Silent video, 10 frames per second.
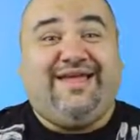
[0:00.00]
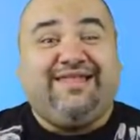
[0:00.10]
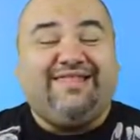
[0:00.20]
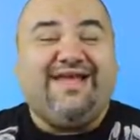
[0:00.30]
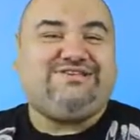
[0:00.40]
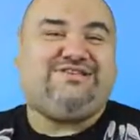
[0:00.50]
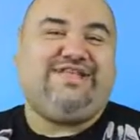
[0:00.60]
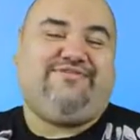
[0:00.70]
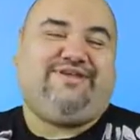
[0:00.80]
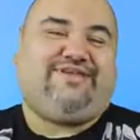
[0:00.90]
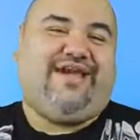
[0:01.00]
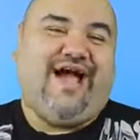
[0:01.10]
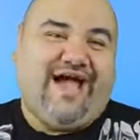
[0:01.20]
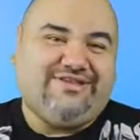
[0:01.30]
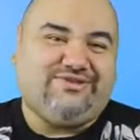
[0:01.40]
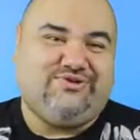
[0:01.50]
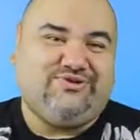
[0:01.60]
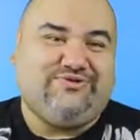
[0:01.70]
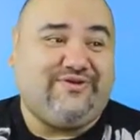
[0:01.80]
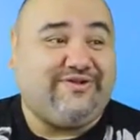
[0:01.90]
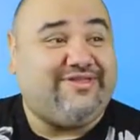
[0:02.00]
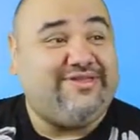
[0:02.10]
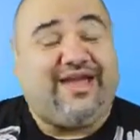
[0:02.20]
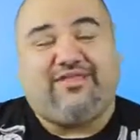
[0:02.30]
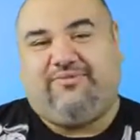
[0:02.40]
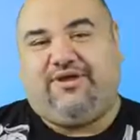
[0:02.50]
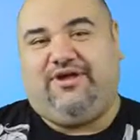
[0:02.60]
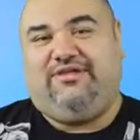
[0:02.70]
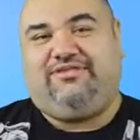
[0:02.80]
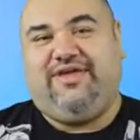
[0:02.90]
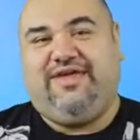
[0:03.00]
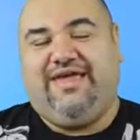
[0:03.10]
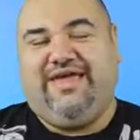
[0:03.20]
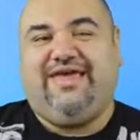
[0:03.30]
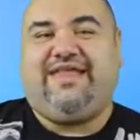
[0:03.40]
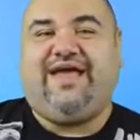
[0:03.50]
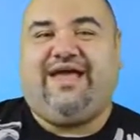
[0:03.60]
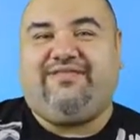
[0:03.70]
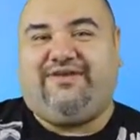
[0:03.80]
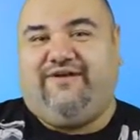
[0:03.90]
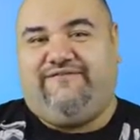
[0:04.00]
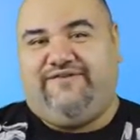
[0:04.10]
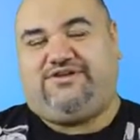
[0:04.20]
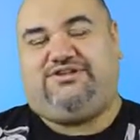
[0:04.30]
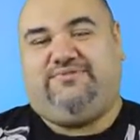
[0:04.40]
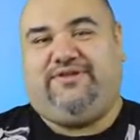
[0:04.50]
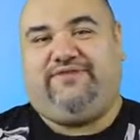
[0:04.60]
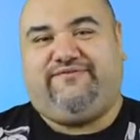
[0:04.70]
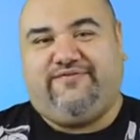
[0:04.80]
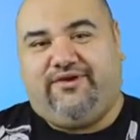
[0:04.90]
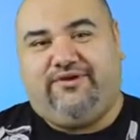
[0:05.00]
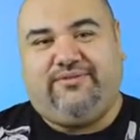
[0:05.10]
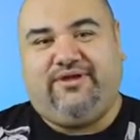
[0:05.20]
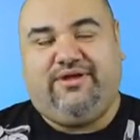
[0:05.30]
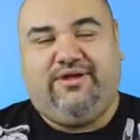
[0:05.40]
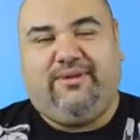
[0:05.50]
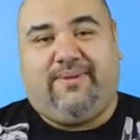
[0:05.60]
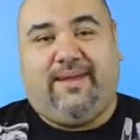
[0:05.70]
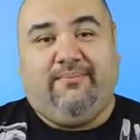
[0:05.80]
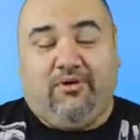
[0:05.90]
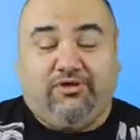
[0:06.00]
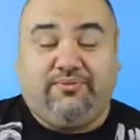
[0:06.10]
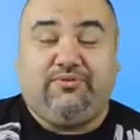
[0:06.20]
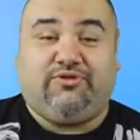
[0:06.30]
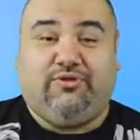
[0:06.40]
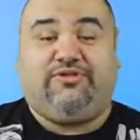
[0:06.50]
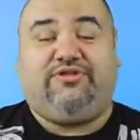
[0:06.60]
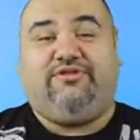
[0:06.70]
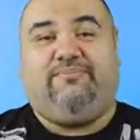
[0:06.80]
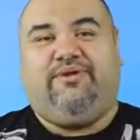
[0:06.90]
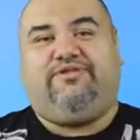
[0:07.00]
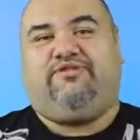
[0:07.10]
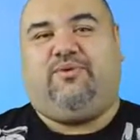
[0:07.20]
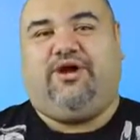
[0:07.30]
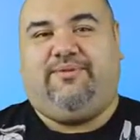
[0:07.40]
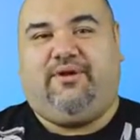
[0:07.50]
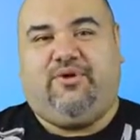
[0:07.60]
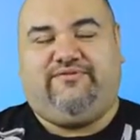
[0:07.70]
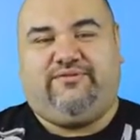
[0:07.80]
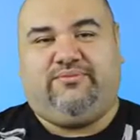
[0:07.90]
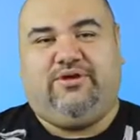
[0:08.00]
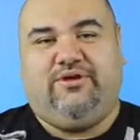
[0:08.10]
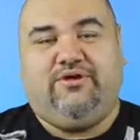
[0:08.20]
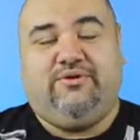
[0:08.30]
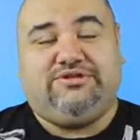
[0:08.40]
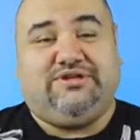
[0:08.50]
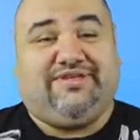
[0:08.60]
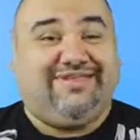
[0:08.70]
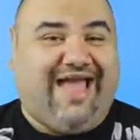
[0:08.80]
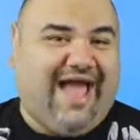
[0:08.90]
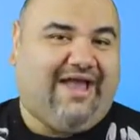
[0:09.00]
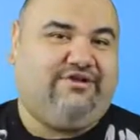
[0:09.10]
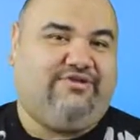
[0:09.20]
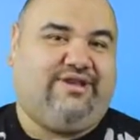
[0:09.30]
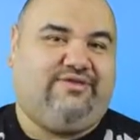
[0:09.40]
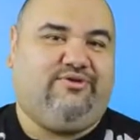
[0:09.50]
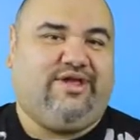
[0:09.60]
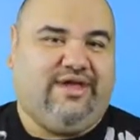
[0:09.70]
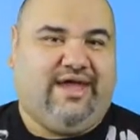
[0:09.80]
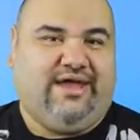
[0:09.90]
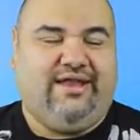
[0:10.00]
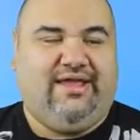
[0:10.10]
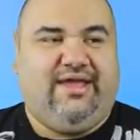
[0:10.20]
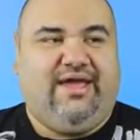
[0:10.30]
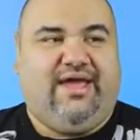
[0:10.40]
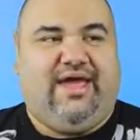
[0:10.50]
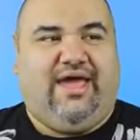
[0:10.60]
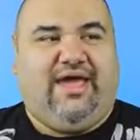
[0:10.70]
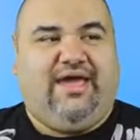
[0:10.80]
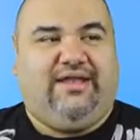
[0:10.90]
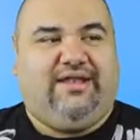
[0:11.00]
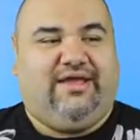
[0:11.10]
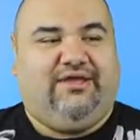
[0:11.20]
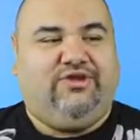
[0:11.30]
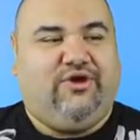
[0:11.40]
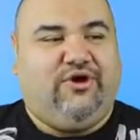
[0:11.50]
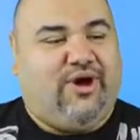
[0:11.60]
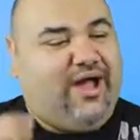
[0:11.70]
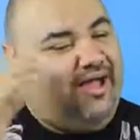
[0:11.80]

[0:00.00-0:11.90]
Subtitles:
Legendary's Kaiju Universe. Yes, because it has officially been confirmed by multiple sources, Business Wire being one of them, which is as accurate as you can get. And, you know,